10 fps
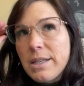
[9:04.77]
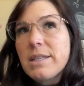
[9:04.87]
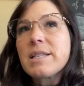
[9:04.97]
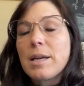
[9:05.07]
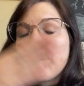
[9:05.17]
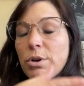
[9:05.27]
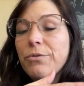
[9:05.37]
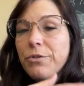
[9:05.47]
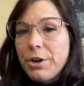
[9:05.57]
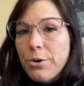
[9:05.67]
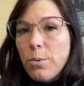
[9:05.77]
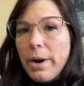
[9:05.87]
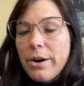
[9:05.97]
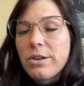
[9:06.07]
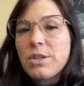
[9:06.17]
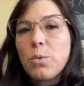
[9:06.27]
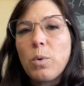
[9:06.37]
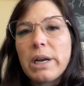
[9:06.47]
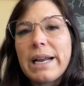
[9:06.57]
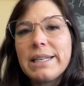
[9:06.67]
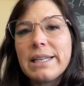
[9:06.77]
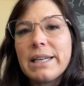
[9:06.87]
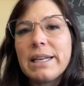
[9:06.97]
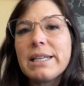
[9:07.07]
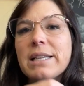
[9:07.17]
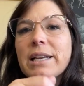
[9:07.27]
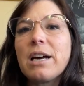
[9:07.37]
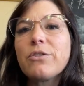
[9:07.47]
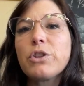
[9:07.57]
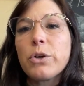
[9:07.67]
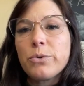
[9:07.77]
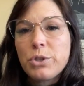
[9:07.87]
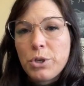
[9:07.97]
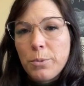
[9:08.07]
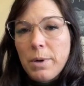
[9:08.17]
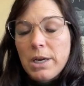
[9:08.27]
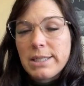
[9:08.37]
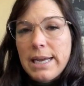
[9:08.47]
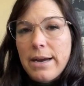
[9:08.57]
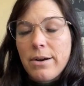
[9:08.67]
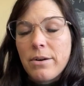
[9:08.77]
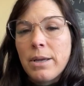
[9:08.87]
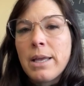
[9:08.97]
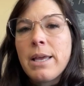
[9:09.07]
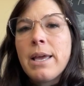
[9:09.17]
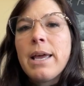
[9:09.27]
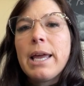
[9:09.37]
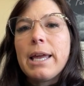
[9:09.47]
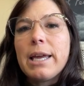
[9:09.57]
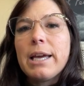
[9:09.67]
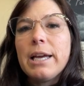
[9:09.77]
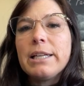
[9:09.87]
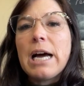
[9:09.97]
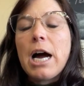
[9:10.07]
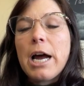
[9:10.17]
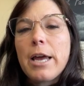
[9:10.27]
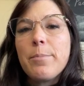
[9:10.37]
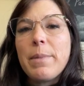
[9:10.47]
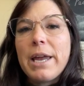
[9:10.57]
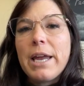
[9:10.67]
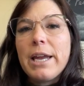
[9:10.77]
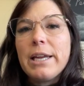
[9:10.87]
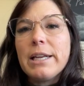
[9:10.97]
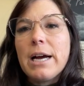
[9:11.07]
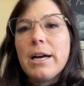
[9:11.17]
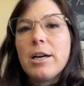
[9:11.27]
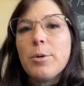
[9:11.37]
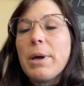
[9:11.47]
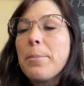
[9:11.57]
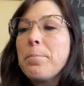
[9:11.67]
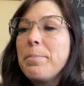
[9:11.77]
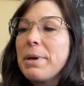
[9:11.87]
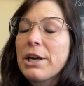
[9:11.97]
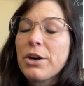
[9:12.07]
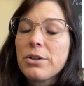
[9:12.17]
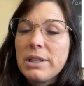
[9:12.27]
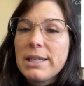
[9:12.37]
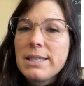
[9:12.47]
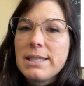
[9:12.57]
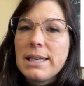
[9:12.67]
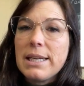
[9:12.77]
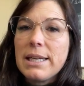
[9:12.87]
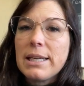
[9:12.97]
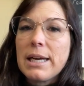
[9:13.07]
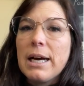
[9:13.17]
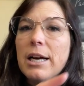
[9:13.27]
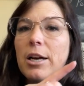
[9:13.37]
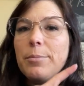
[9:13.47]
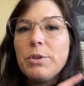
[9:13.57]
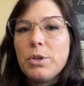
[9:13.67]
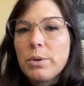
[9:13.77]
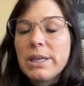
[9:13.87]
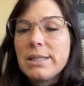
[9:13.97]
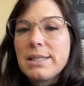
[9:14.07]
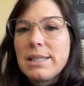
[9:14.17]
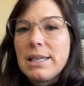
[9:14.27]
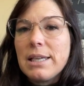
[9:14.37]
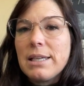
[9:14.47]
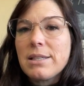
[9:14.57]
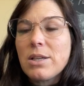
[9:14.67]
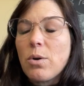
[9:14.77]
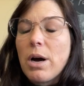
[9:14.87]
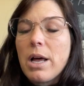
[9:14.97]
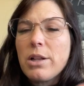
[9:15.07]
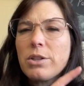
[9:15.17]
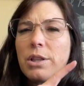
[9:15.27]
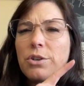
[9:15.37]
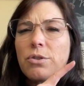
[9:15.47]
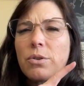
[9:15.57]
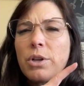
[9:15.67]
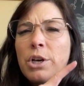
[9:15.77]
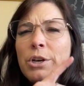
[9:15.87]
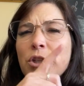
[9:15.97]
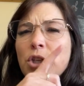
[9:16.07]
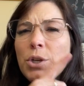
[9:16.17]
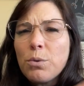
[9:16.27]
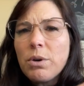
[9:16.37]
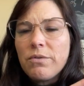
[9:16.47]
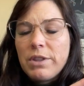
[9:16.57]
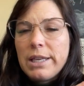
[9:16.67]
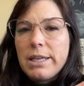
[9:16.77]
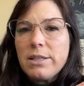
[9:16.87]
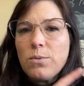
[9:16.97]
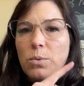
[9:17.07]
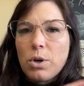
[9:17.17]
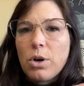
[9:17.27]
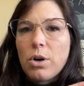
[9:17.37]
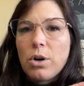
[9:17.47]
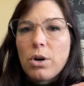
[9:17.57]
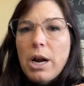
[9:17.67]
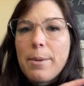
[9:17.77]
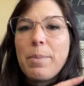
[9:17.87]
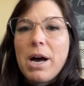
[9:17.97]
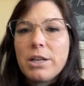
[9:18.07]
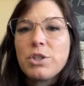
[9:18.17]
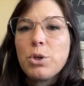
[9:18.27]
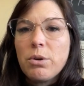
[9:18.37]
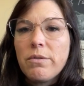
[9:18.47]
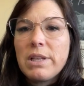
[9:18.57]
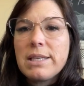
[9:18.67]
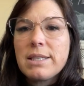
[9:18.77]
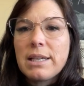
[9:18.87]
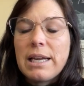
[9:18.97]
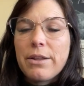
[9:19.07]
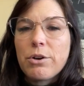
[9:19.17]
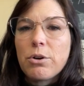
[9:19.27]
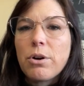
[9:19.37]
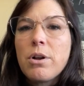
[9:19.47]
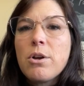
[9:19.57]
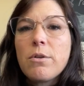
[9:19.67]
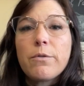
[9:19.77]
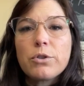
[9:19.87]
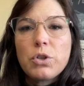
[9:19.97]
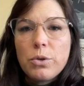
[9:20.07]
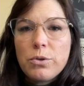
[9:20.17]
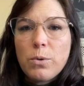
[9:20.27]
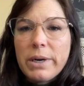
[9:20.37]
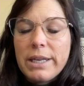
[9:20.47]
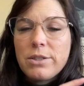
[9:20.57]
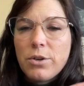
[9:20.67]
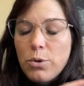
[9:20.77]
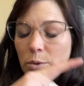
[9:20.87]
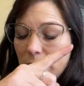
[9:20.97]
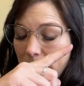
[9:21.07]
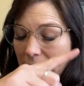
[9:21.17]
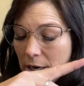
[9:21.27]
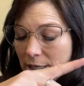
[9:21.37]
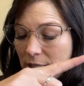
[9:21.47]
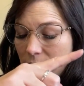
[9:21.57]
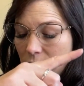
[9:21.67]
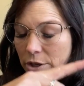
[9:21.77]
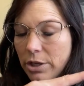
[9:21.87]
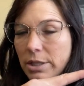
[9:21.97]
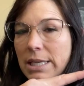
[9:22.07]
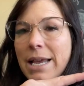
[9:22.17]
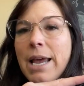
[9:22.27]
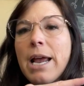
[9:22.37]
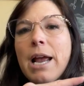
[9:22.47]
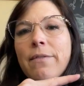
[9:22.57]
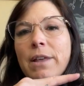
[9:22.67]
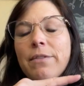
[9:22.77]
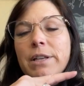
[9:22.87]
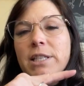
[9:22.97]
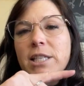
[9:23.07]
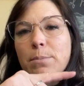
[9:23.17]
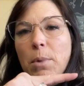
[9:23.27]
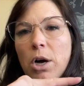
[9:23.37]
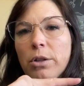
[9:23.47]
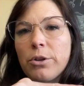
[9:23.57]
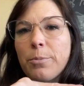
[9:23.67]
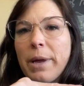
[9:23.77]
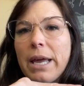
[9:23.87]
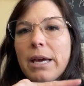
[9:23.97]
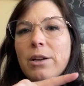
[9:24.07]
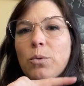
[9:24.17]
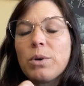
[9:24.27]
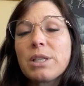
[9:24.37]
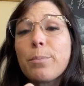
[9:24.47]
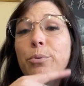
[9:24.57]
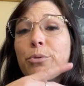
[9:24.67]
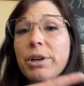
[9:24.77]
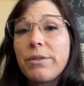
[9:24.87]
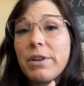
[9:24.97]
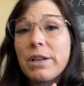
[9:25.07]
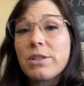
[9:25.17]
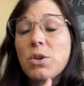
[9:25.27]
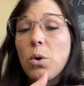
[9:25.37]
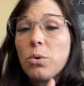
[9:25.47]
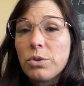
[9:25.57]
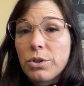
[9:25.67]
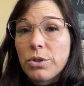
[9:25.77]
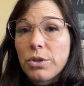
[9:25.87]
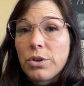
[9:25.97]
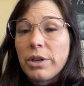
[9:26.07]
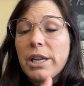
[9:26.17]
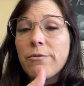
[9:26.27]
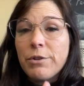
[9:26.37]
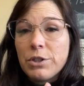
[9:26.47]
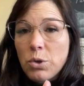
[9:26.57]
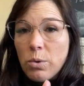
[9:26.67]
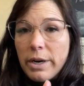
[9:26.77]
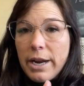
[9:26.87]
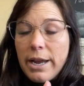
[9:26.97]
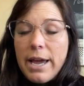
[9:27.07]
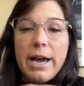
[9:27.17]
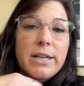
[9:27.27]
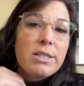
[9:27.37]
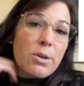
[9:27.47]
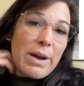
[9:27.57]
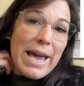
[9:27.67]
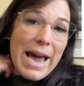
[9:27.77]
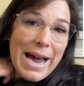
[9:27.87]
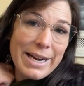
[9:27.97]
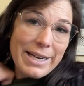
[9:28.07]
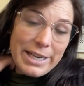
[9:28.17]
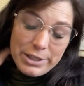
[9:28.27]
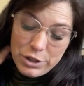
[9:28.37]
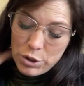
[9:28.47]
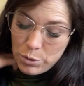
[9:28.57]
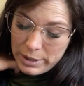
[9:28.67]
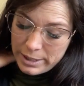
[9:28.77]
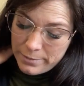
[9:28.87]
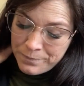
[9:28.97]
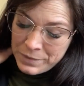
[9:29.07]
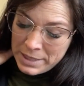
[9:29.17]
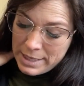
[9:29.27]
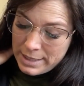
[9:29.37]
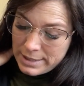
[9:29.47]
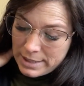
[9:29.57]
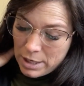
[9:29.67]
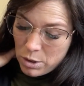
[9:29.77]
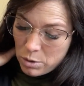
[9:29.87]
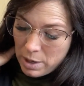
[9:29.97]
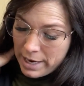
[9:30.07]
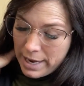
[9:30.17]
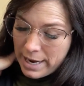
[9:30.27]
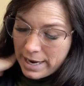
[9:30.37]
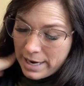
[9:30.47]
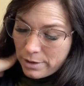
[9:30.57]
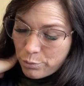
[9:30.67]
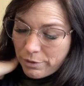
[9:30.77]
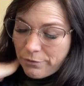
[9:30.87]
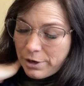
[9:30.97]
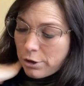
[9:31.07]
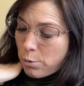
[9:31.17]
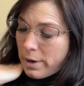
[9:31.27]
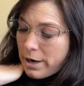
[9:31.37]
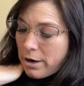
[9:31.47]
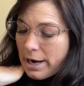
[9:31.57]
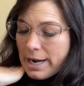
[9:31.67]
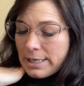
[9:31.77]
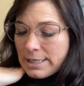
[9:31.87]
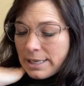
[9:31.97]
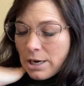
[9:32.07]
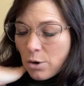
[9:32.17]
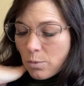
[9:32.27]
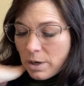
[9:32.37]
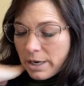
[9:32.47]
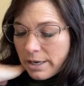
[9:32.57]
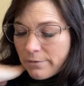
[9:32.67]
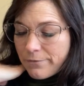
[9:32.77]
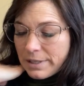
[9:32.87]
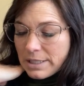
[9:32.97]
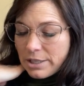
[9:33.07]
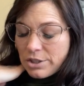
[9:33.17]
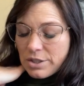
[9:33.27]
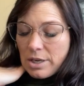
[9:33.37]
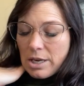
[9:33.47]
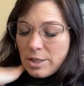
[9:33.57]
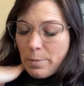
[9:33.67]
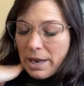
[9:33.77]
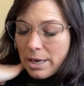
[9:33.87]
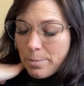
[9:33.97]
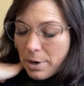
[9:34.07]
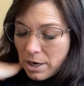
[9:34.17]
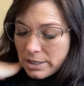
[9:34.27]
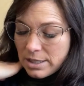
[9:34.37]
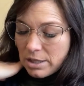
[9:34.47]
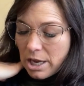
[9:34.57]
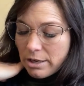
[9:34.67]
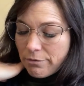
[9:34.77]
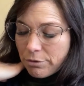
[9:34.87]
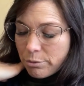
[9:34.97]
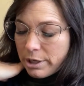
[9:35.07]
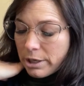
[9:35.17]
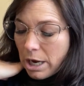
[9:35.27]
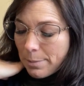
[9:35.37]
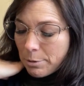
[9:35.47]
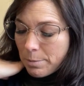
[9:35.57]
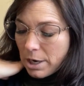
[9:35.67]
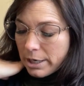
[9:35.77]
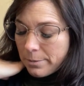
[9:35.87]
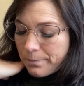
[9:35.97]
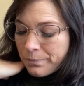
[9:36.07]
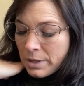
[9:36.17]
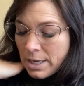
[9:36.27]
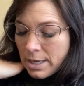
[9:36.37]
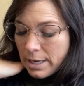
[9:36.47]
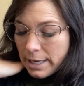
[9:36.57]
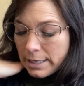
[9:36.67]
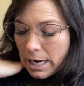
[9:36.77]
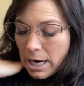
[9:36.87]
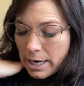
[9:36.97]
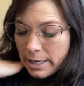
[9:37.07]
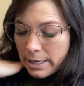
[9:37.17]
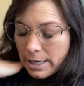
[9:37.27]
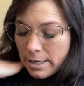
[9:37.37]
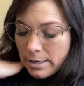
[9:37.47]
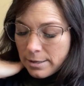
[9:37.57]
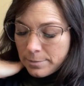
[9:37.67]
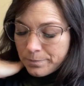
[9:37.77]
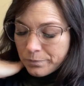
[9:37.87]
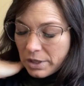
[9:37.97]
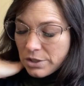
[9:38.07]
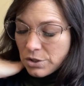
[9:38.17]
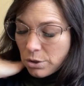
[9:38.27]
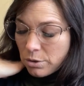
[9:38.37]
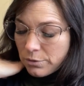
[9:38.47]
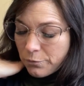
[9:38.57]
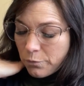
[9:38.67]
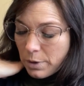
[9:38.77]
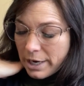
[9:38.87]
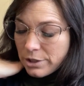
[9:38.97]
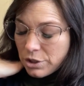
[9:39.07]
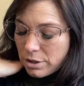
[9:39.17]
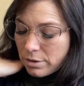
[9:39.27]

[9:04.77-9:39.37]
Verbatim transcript: some Revere ware. So what I did is I got those two pots out and I made um, a bigger listing. Um, you can see, so there, two of these were, I bought two of these together for 222 was my cost of goods and then the smaller pan was a previous older inventory I had. So I added it to it. So I had Revereware 1801, vintage saucepan, pots, lot of three, copper bottom. And I um, sold, I,